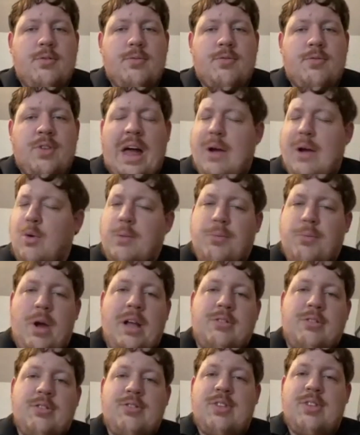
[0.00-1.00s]
Flowery
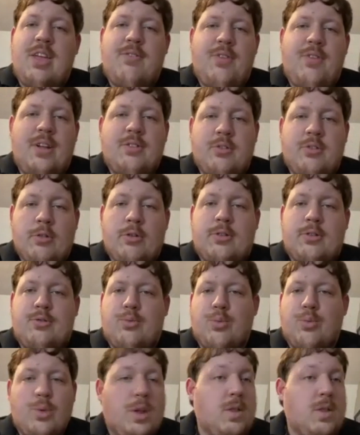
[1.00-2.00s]
Branch's defense looked
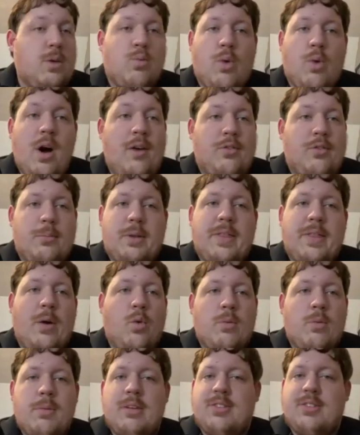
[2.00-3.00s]
really rough. I mean, they
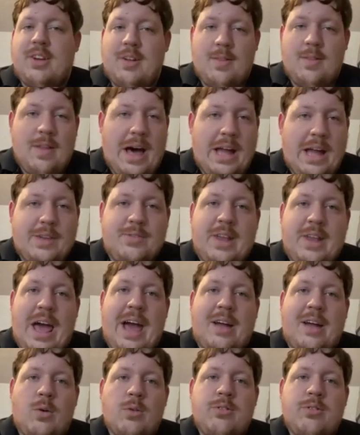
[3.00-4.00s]
were missing a lot of
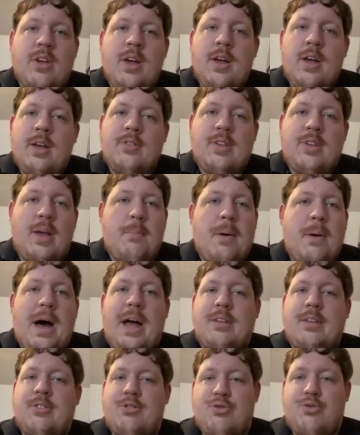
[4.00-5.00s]
tackles. St.
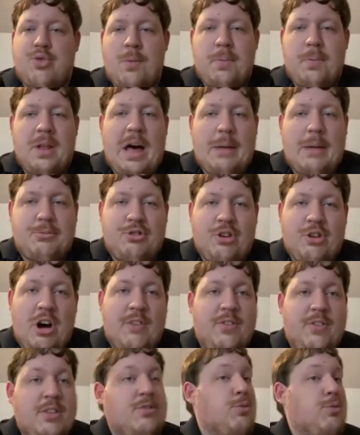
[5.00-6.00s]
Pius's triple option
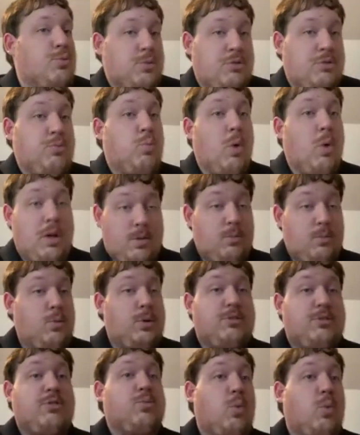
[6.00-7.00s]
offense,
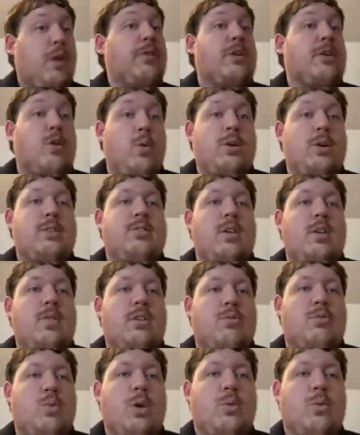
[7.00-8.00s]
which is what they're going to see
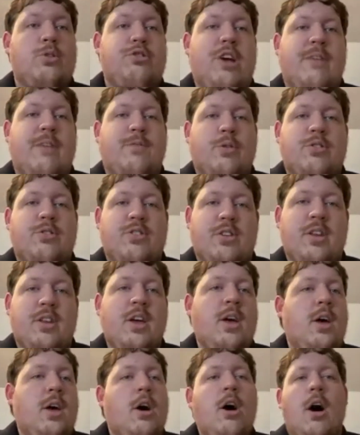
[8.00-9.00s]
this week with Jefferson,
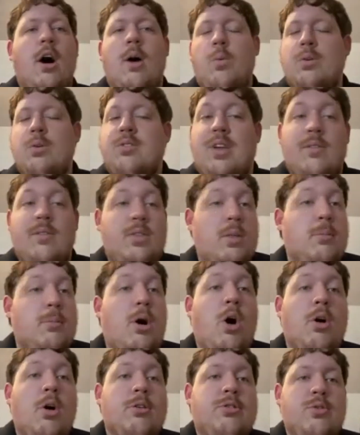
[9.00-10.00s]
was giving them
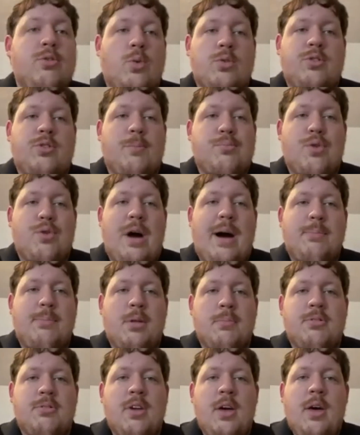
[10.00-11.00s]
all sorts of
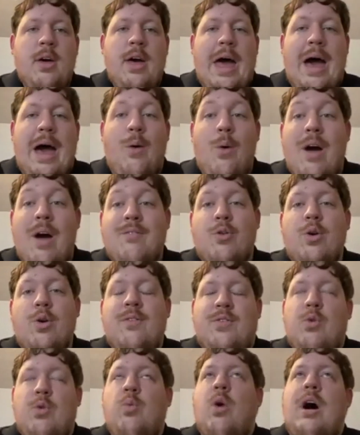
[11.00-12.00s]
problems. However,
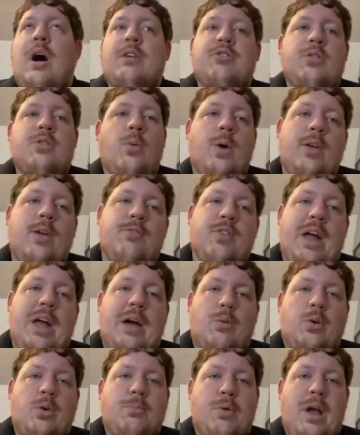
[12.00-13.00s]
if you watch the way
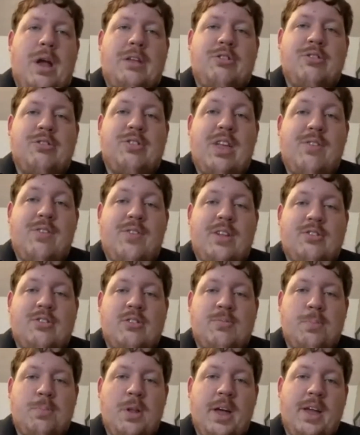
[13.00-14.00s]
Flowery Branch's defense
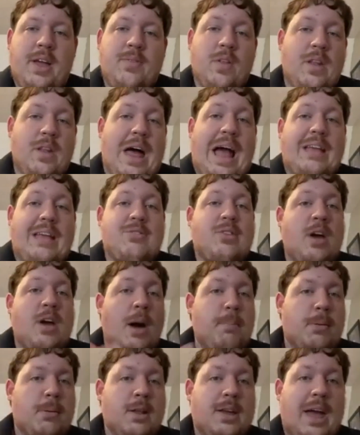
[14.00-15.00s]
has played the last
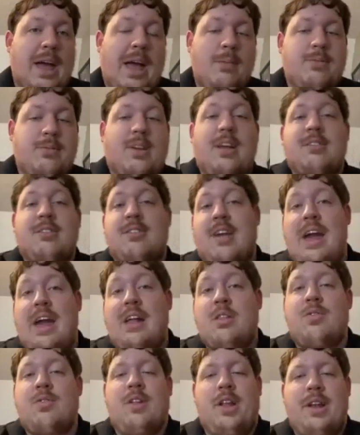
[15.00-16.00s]
couple of games against
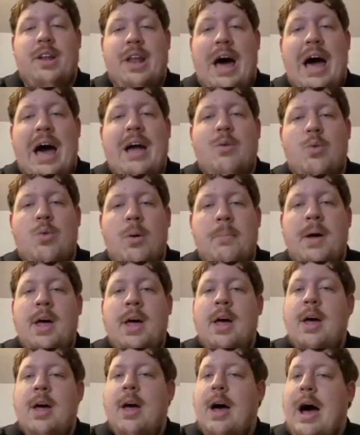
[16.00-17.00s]
Gainesville and Hiram,
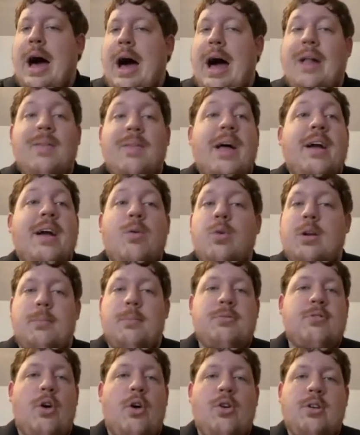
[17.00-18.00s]
I like what
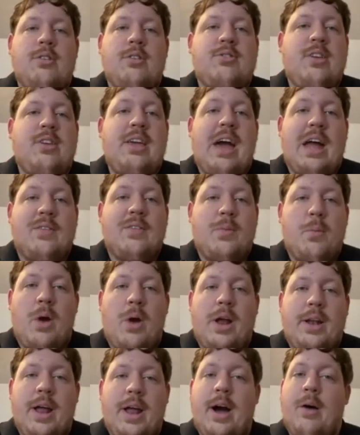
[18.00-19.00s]
I'm starting to see out of them
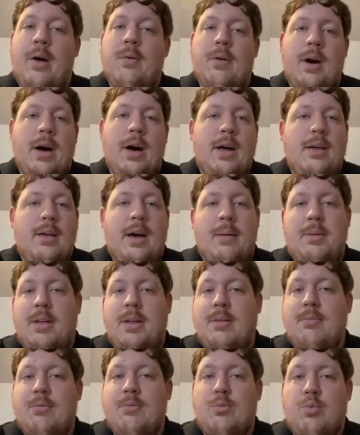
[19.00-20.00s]
right now. I
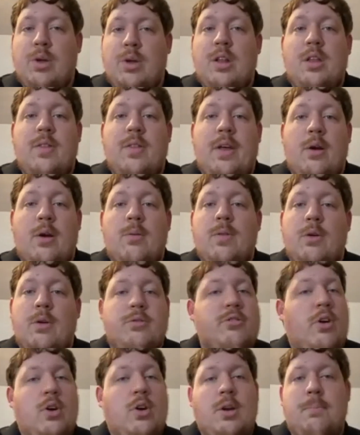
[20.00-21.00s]
mean, really, they're
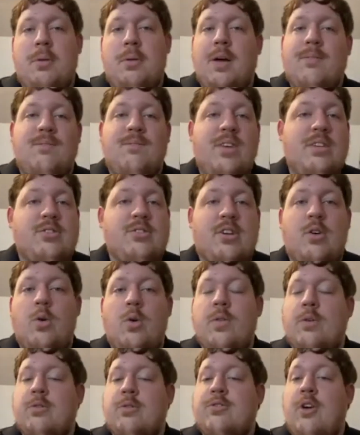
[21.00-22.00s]
starting to play
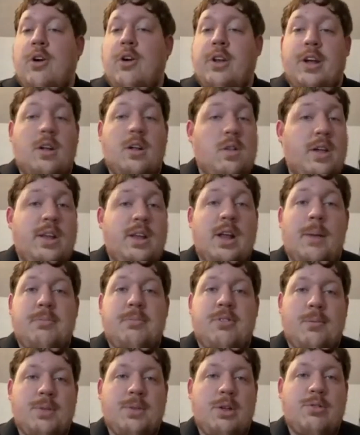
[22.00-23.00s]
physical. They're starting to clean up
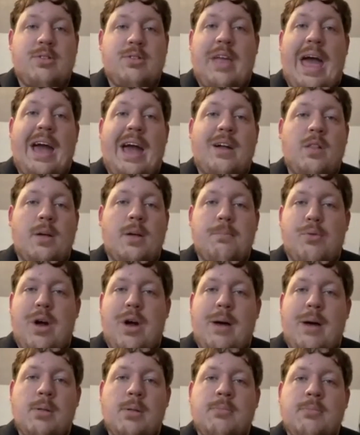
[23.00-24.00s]
some of those tackling
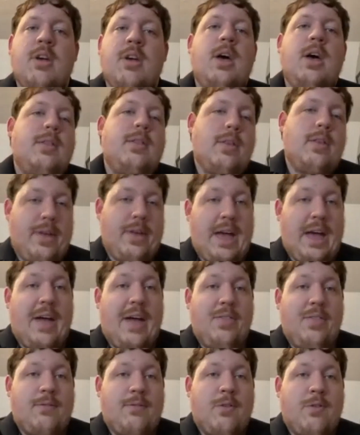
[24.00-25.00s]
problems that they
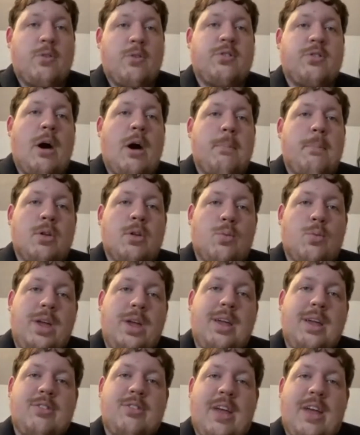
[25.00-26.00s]
had in the first couple of
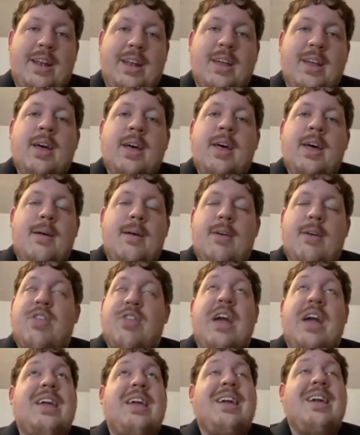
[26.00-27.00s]
weeks. And if
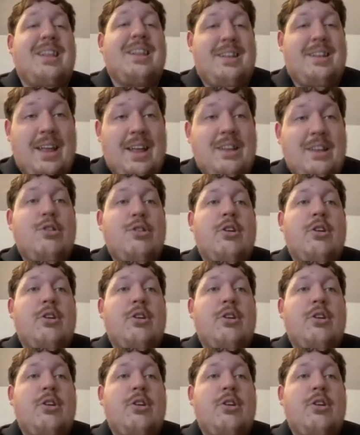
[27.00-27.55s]
they can continue